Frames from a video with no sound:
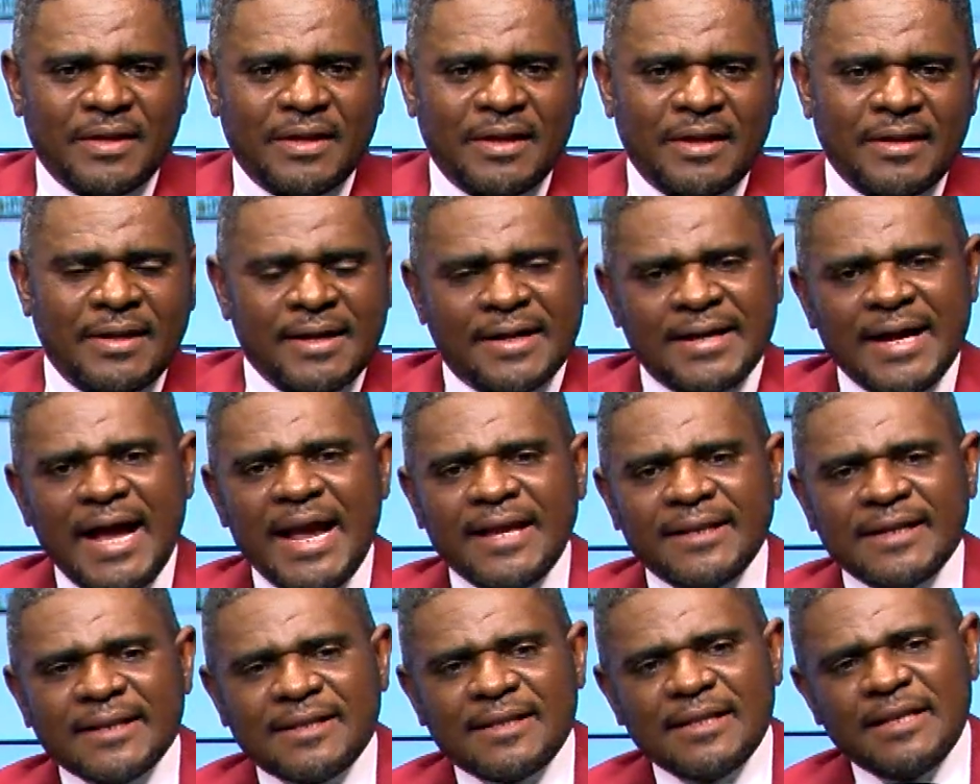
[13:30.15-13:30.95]
The guy
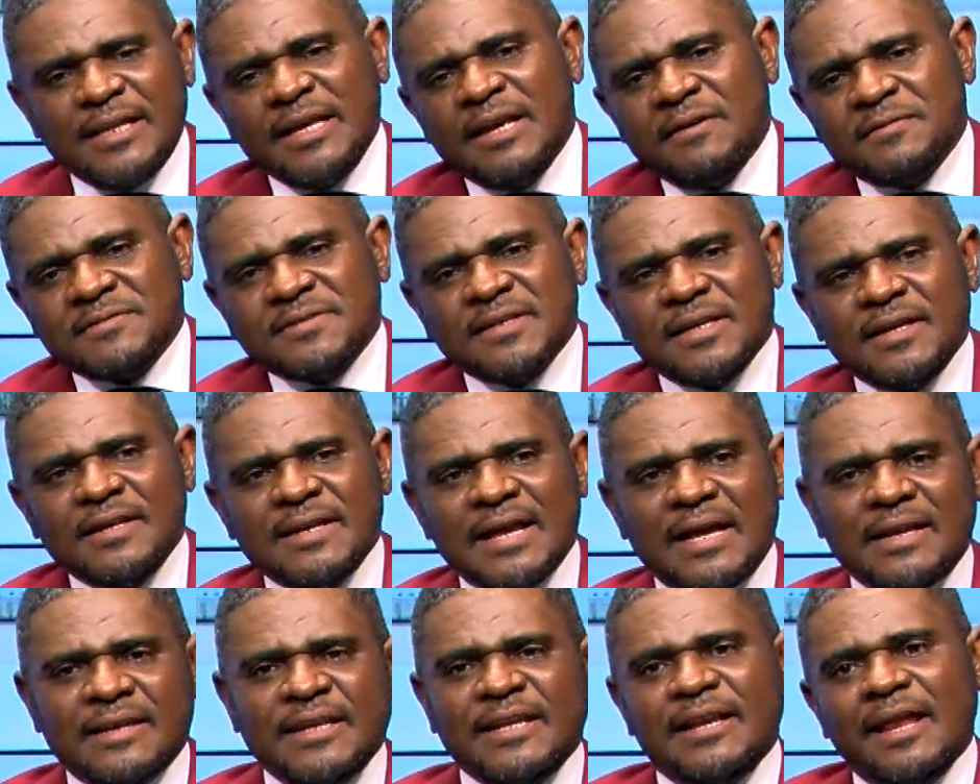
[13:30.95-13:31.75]
that lives in
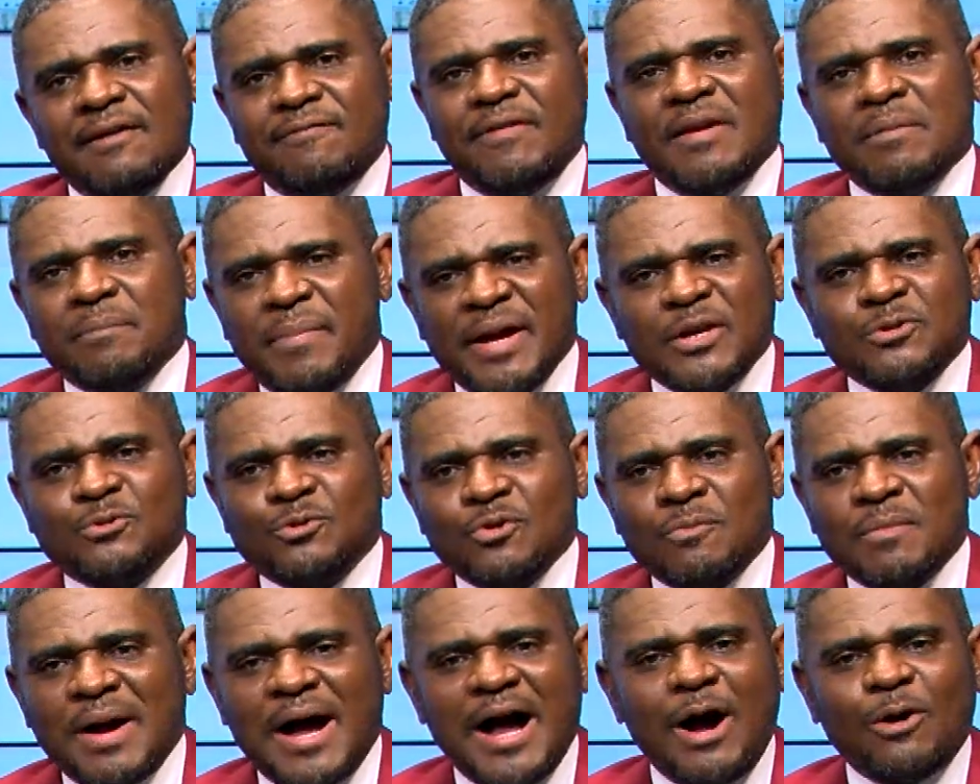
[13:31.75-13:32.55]
an
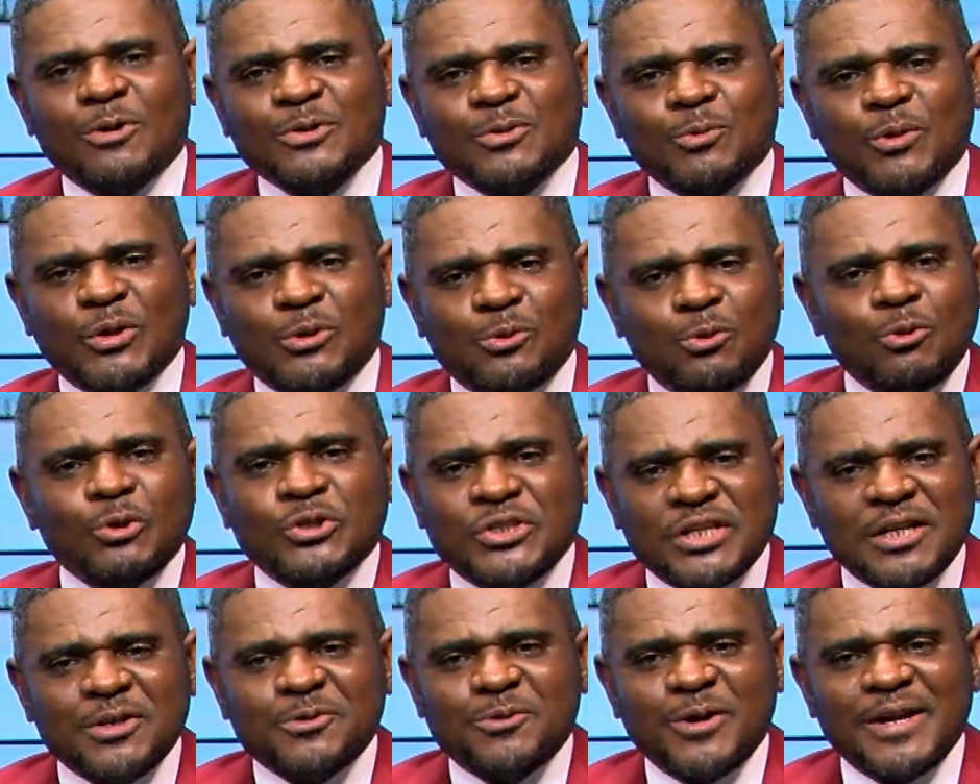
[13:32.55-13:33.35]
11-bedroom house with 2
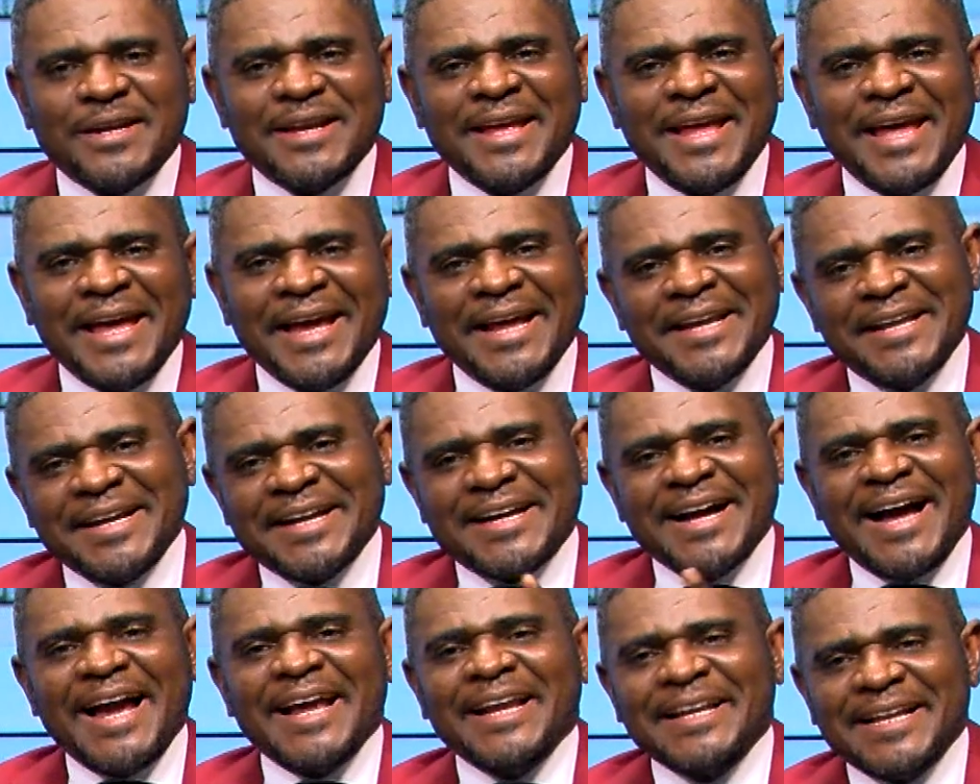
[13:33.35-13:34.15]
children and the
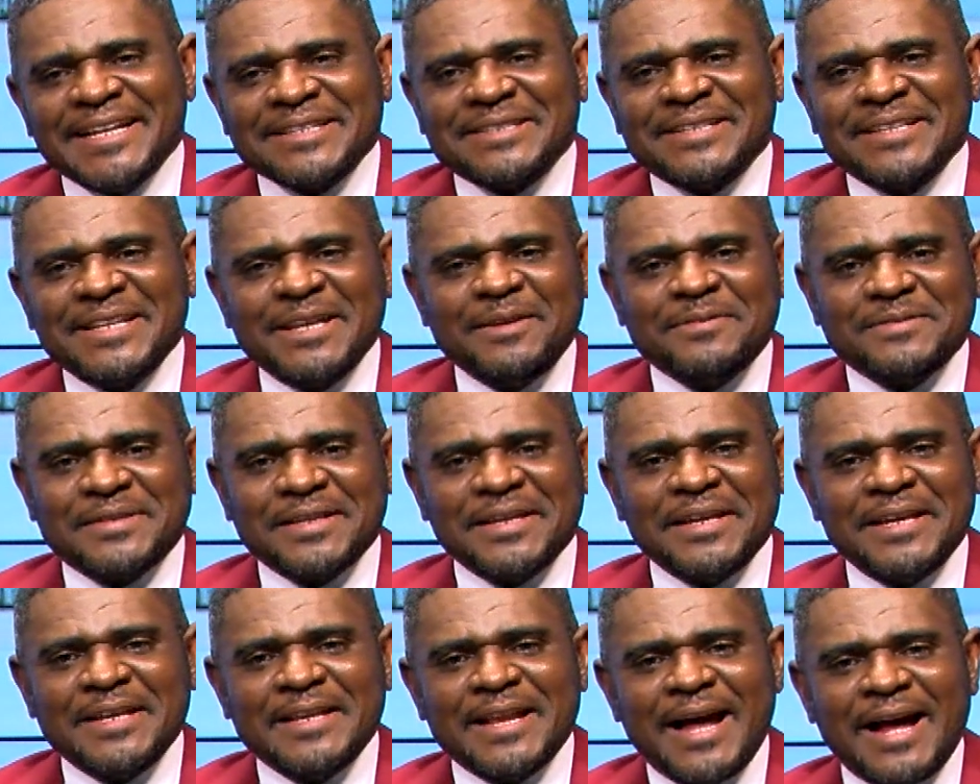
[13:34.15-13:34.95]
guy that lives
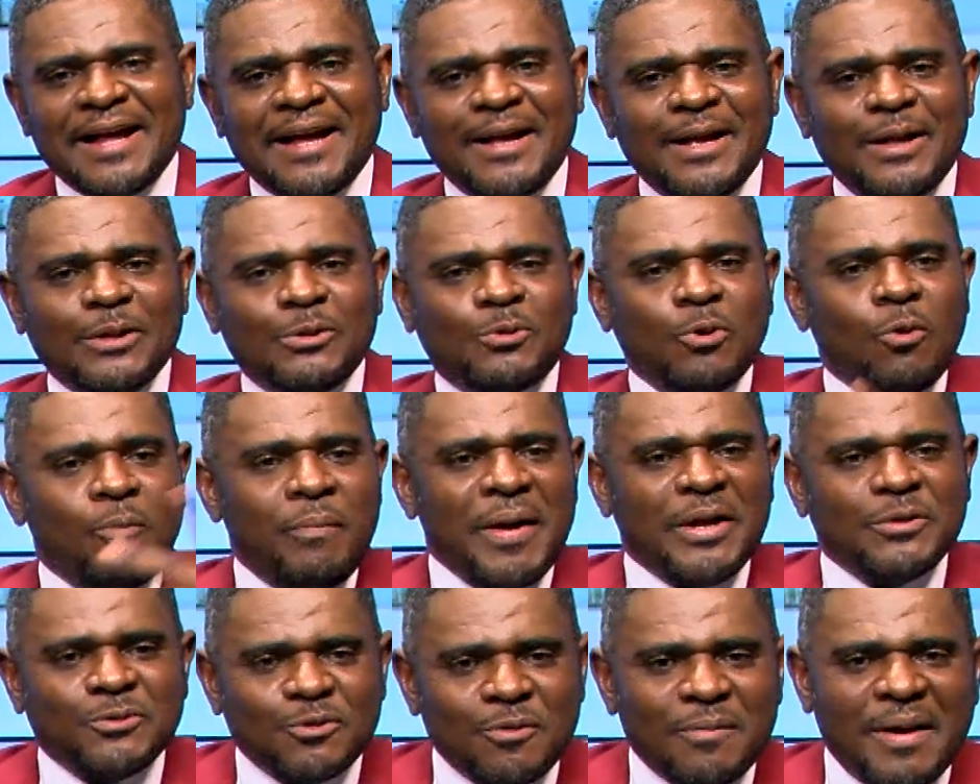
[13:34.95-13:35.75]
in a
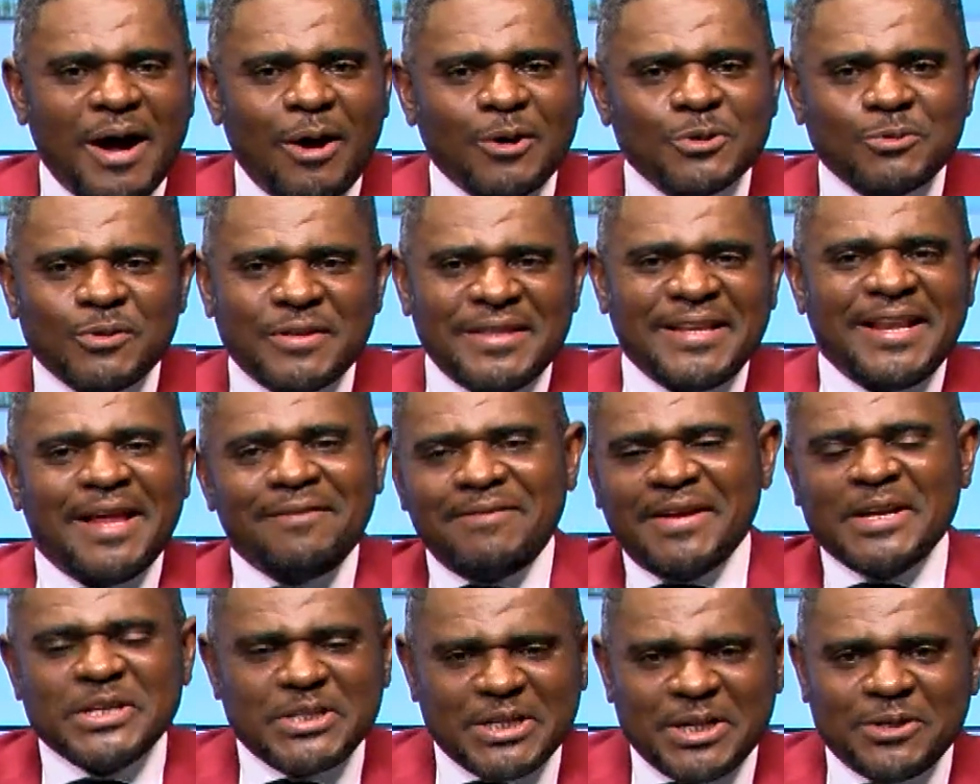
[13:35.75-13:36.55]
2-bedroom house with
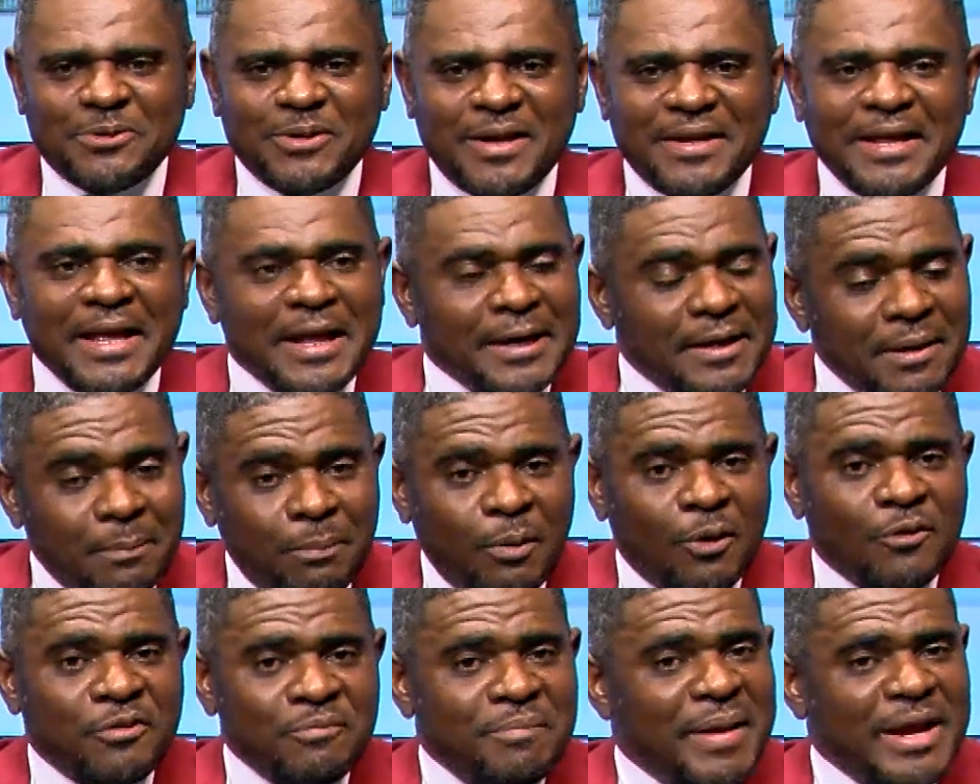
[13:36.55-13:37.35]
11 children, they
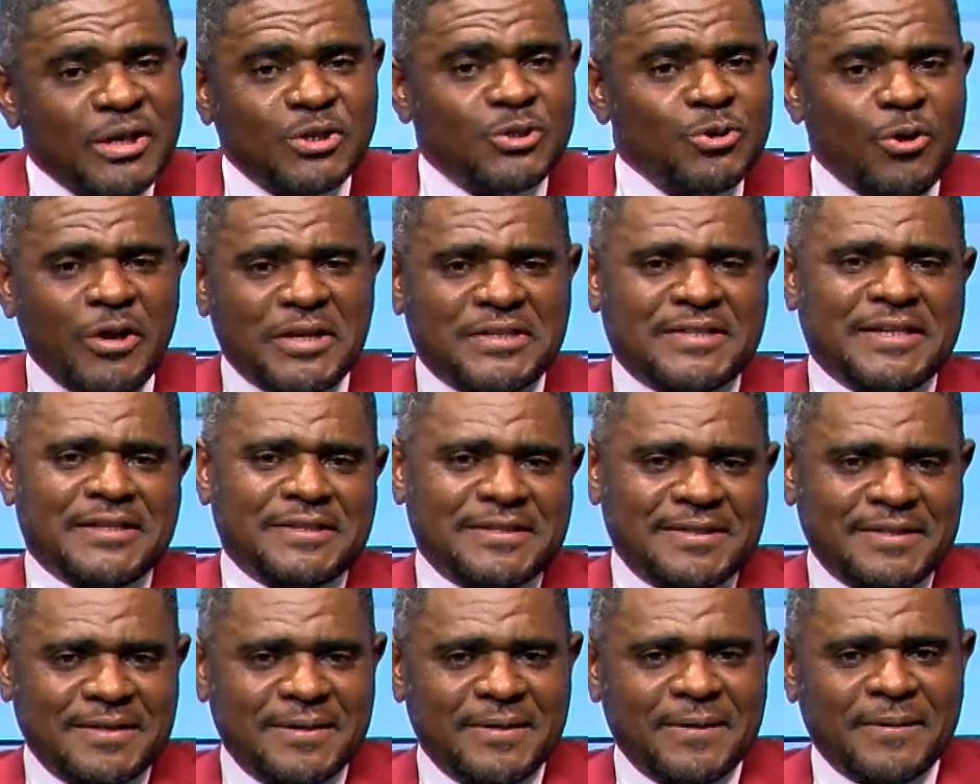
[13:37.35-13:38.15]
both made
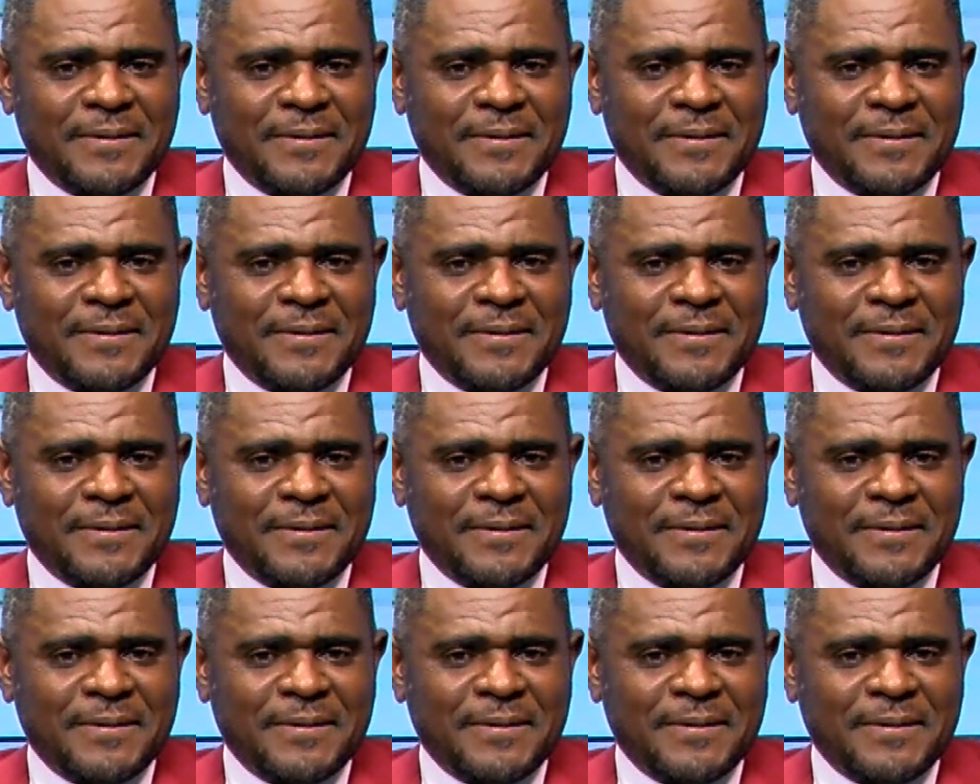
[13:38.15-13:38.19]
choices.